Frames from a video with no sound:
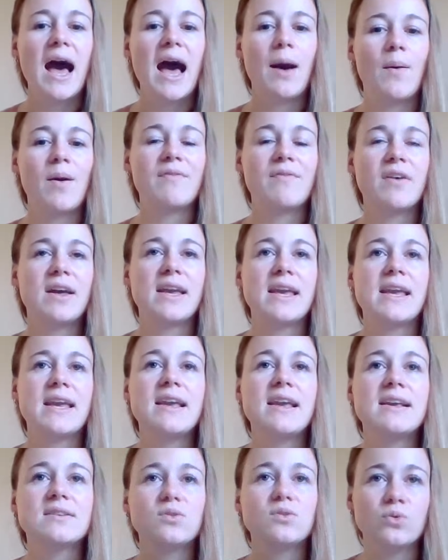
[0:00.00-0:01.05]
However,
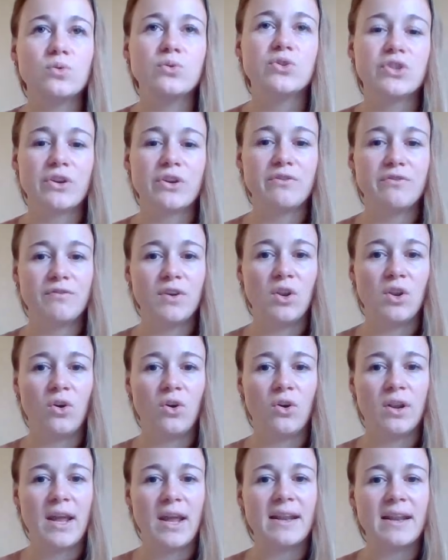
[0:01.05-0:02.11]
it is also full
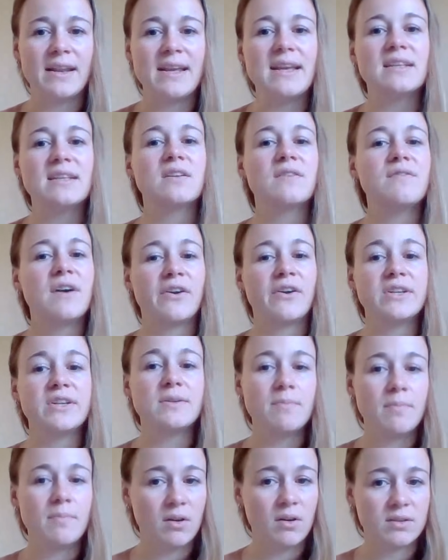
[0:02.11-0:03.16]
on and it is a very
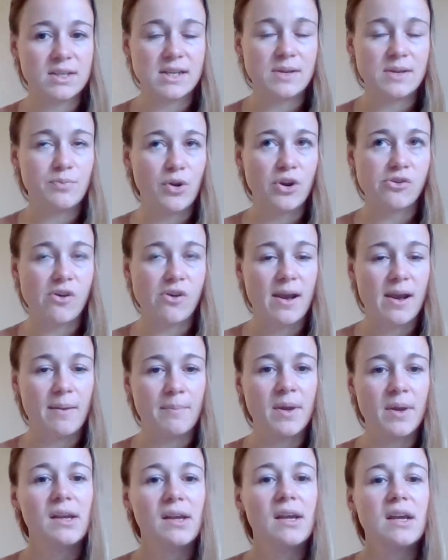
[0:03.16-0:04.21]
demanding programme.